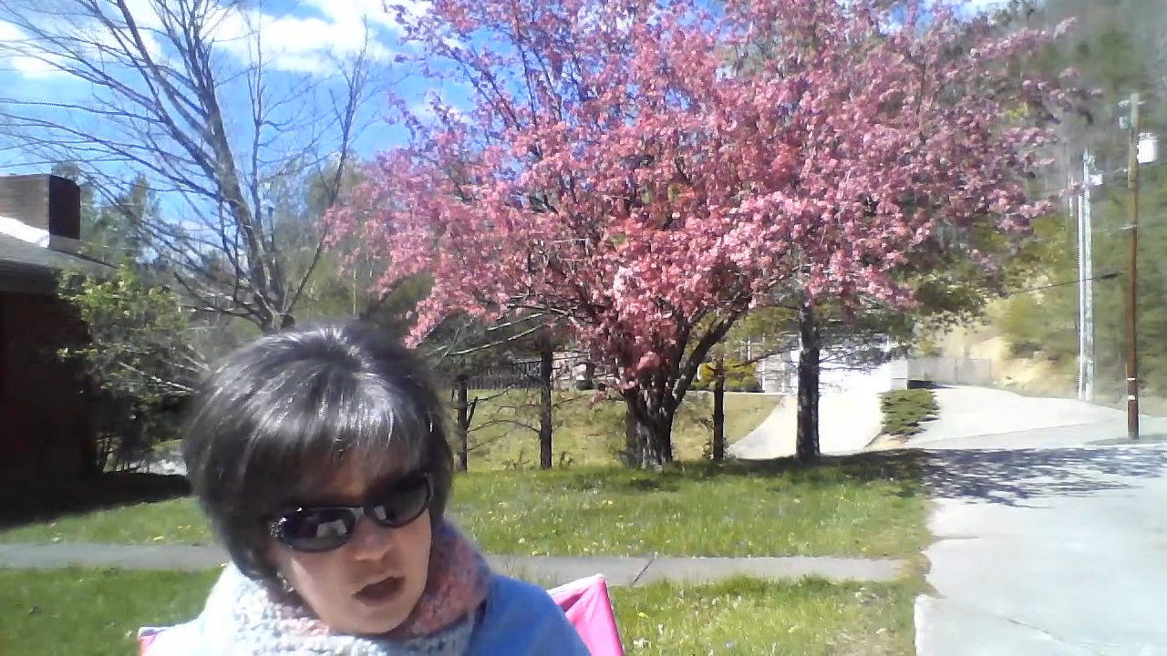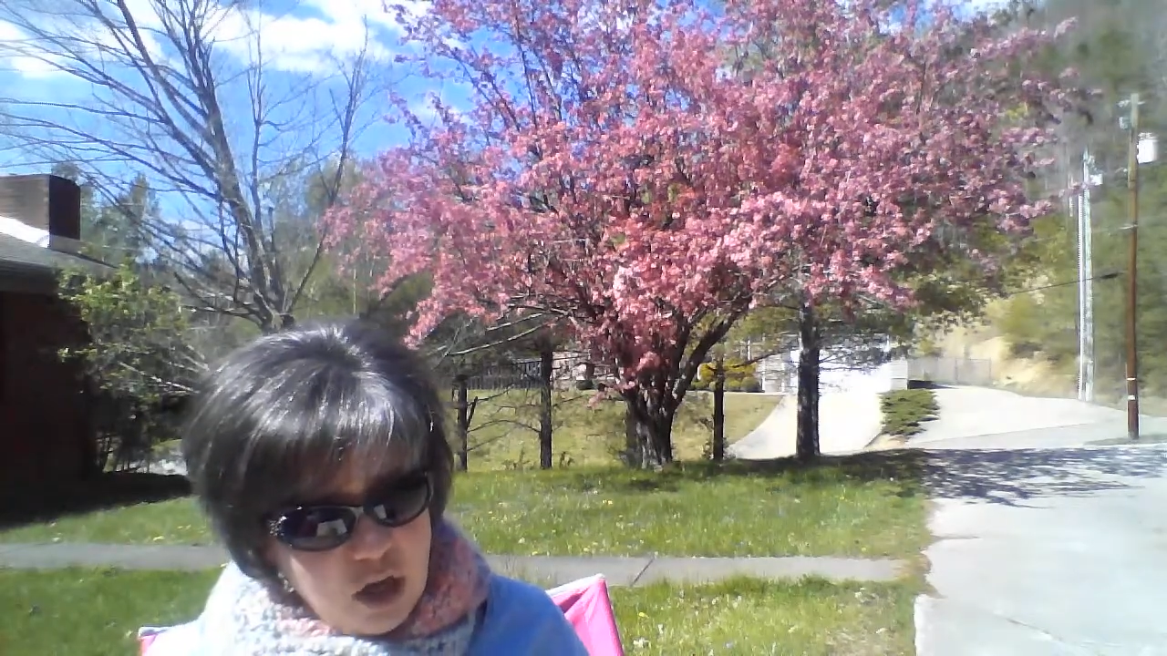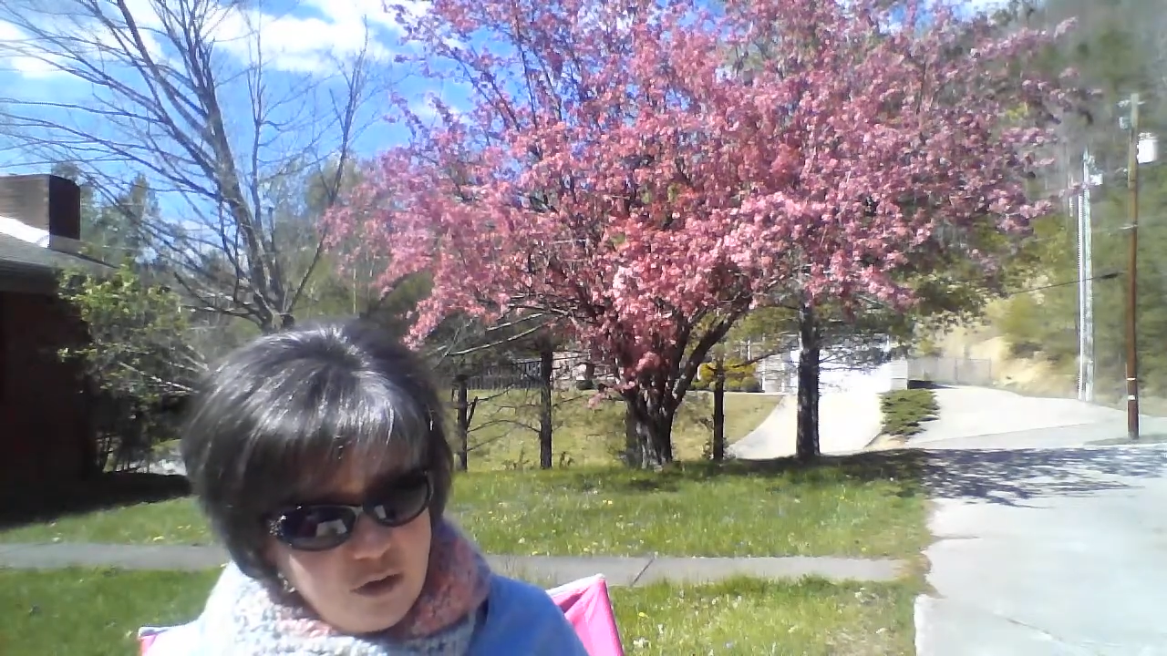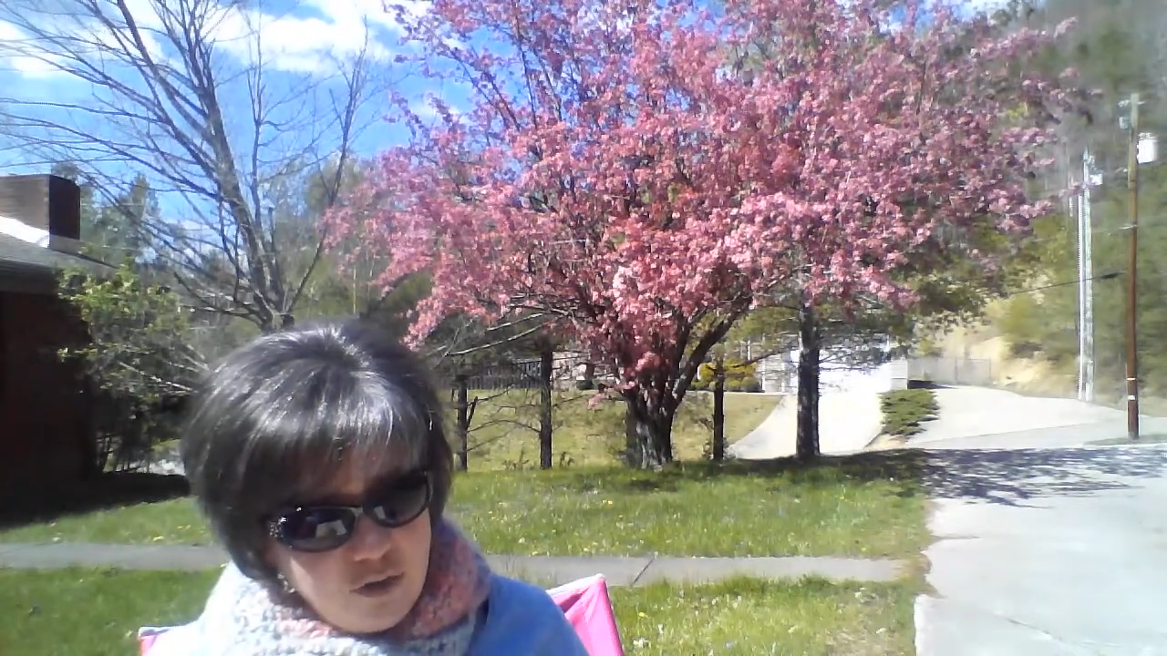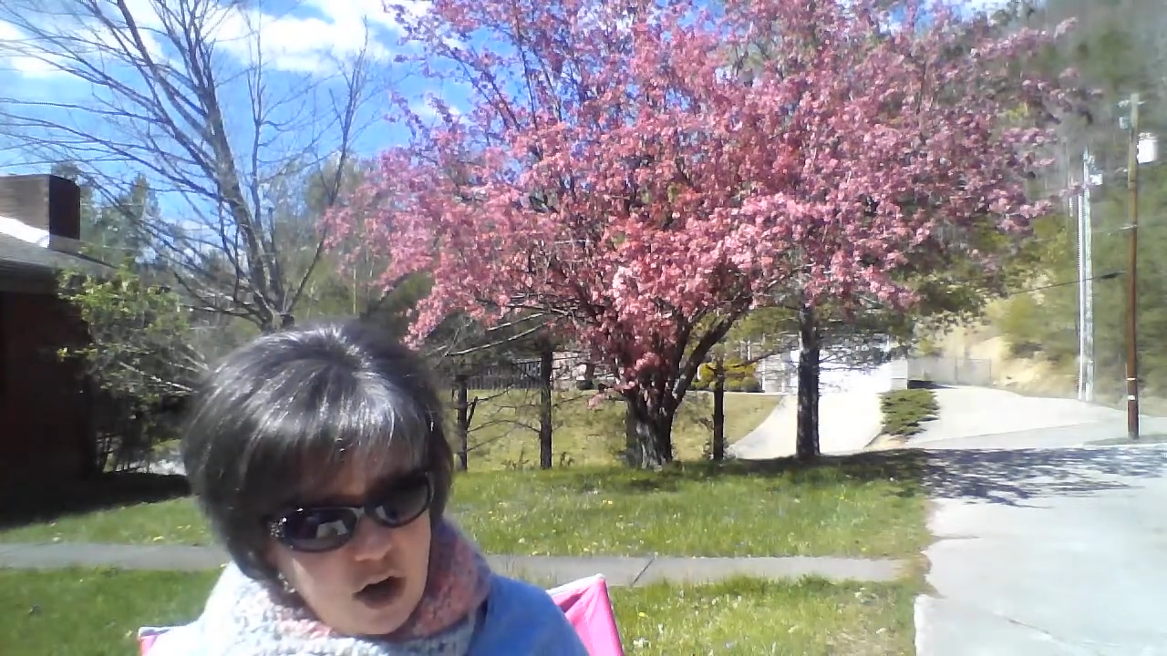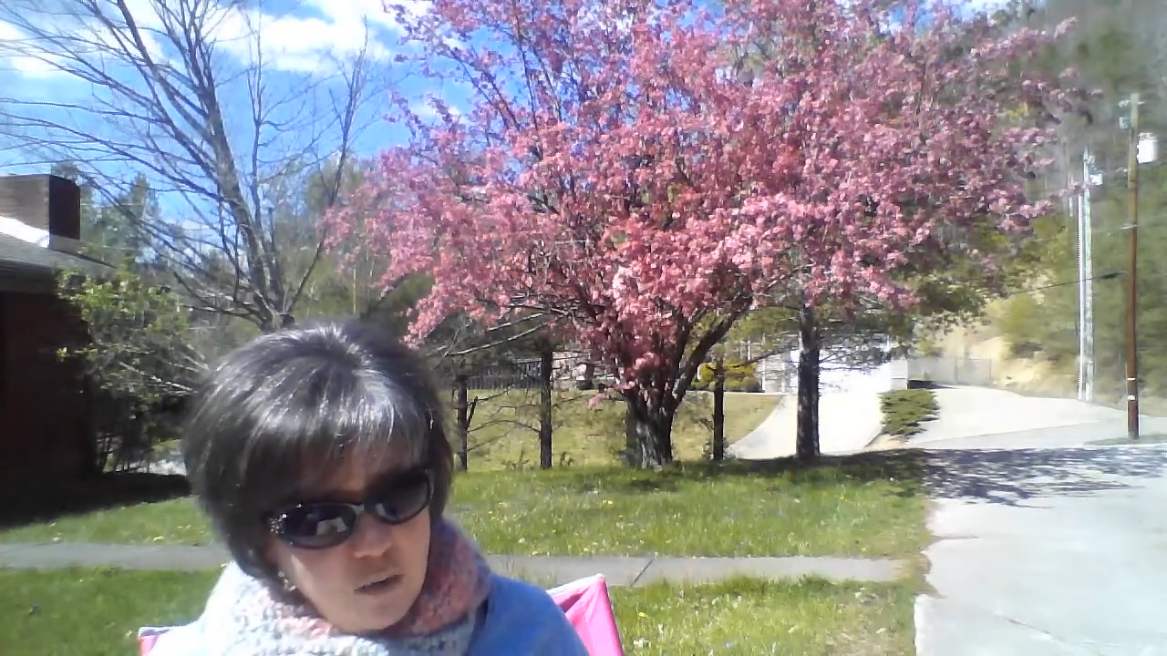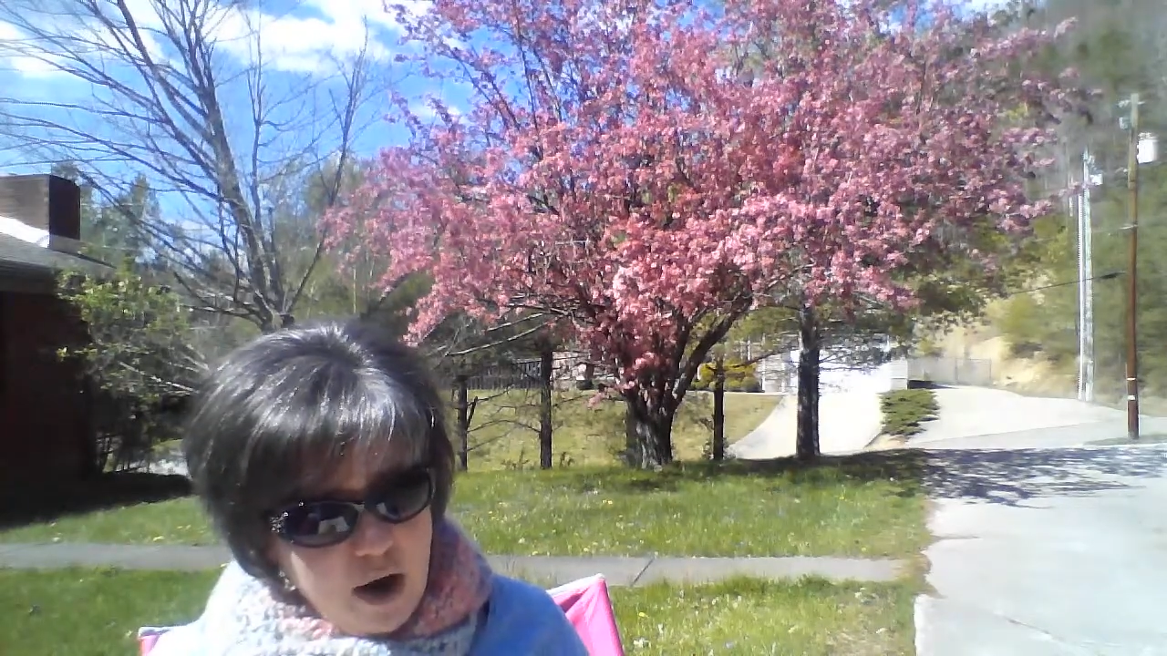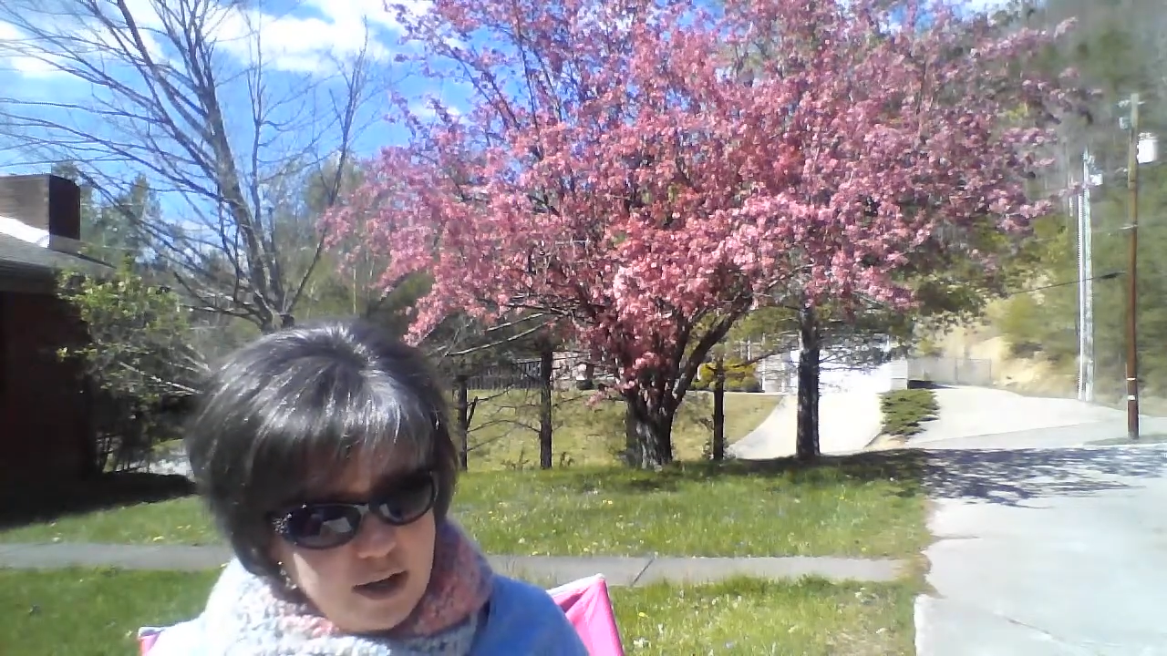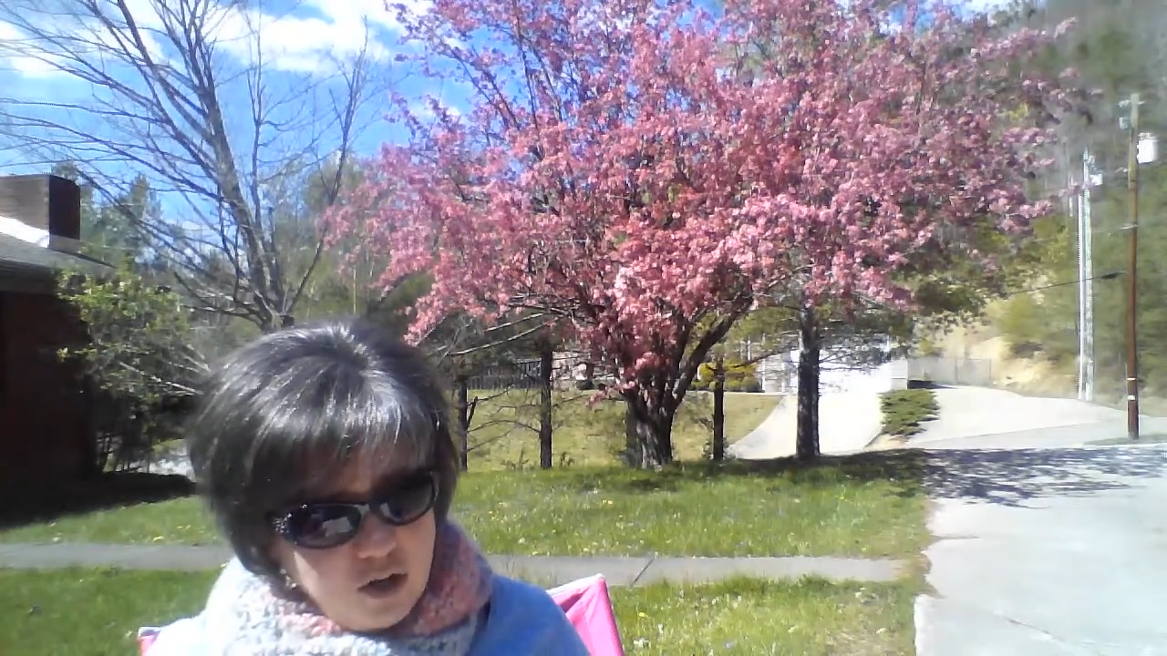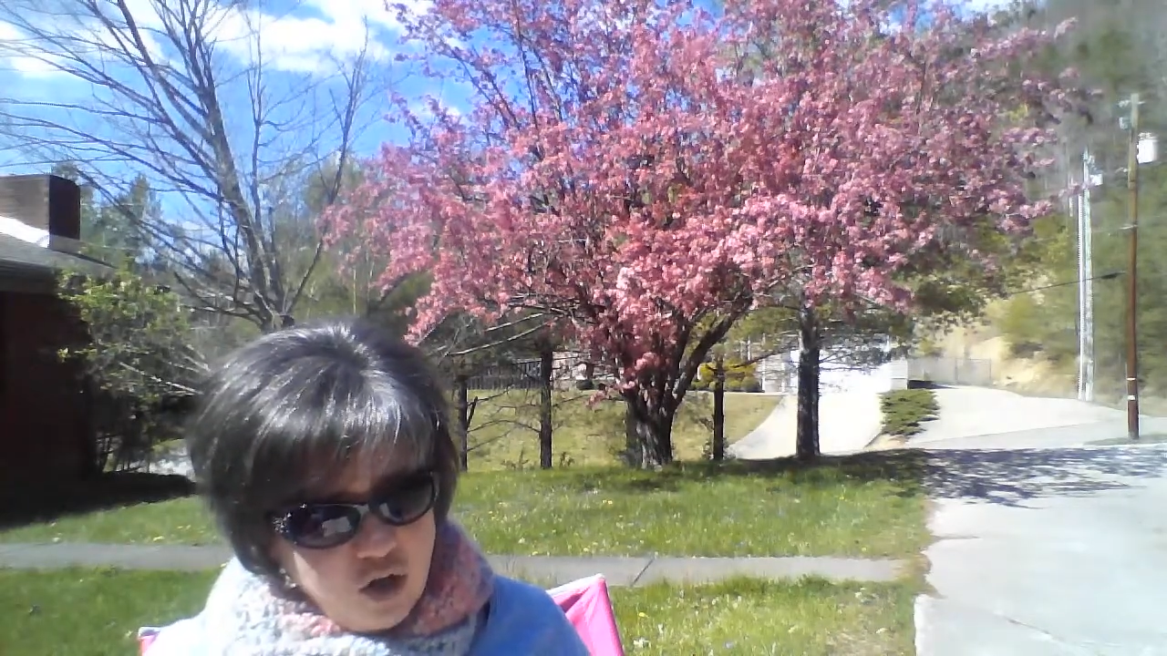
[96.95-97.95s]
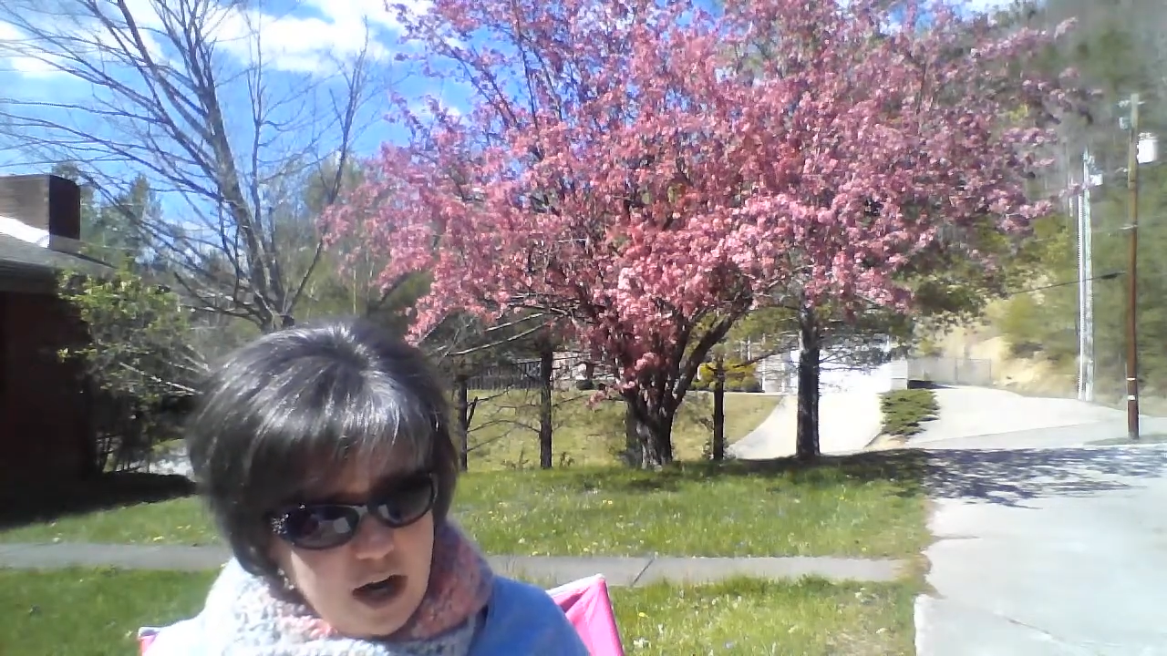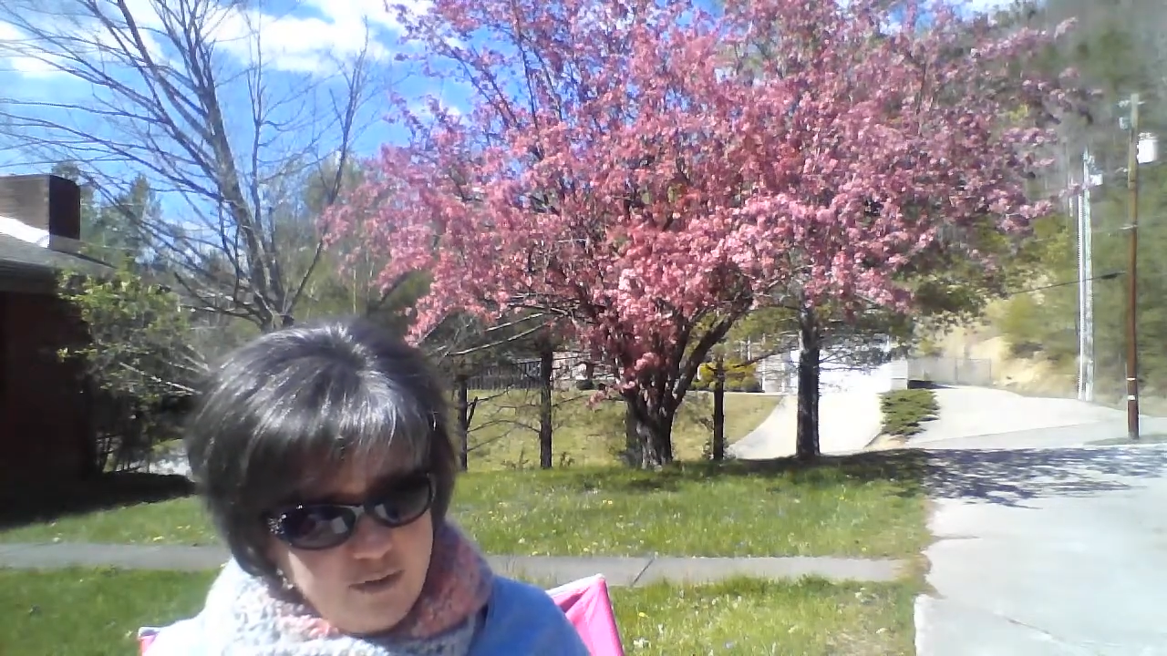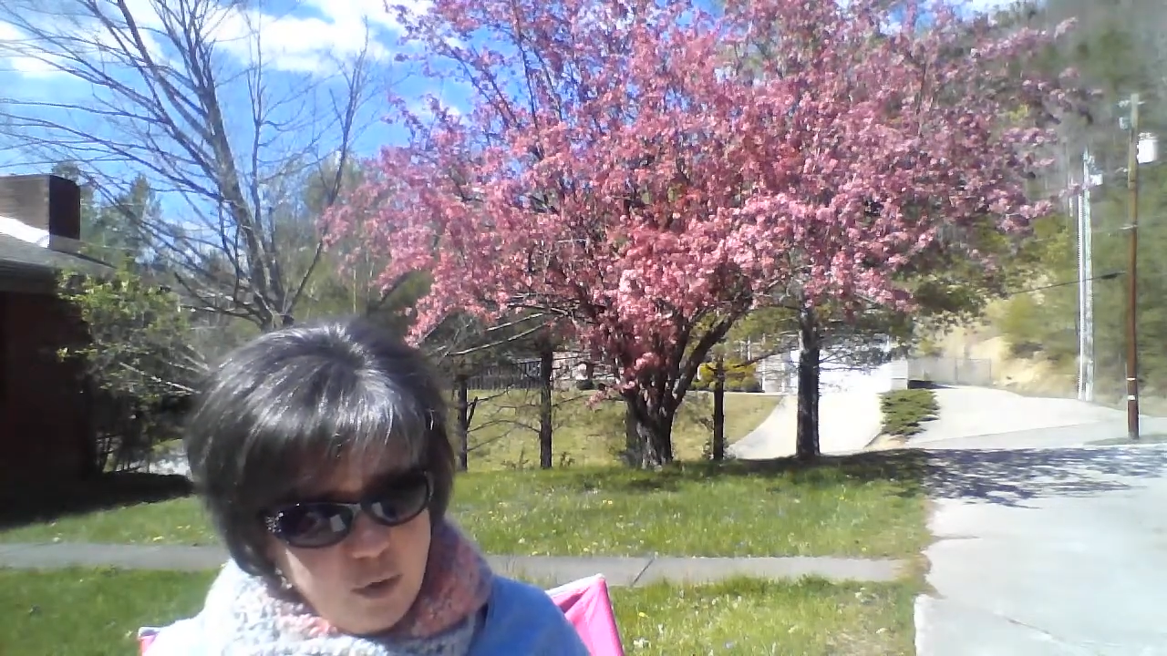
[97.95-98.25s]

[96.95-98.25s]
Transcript: "You've no right to try to